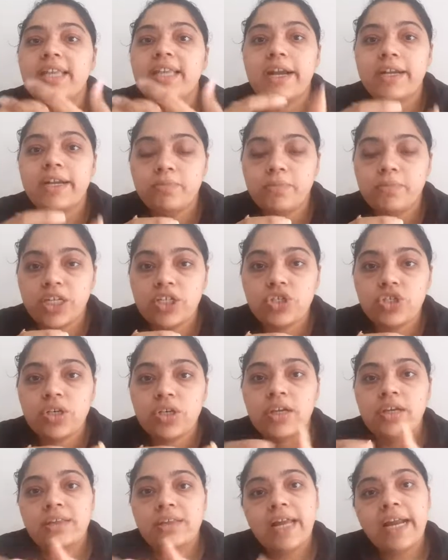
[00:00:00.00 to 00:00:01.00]
that much
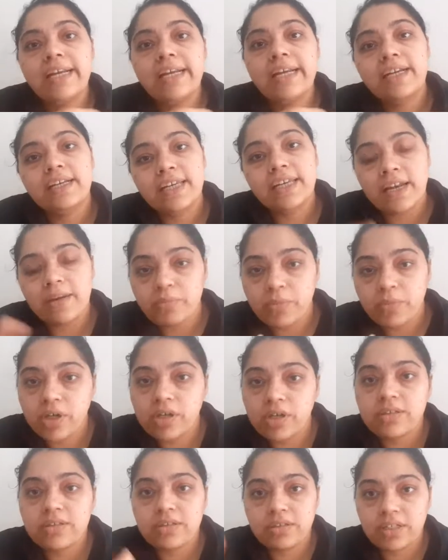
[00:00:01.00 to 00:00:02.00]
that it can
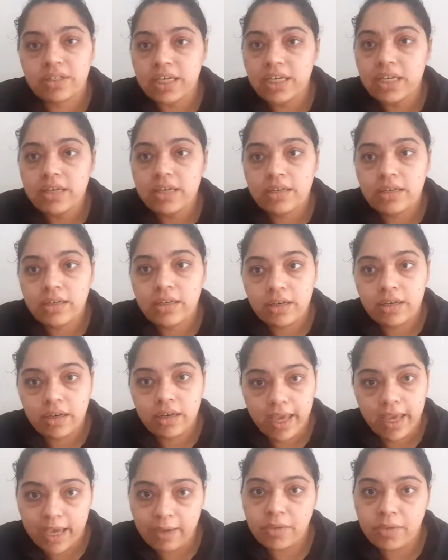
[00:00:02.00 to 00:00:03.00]
burst the
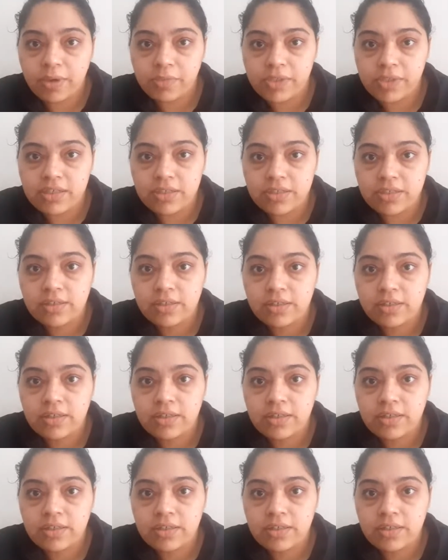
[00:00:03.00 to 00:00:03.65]
air bubbles.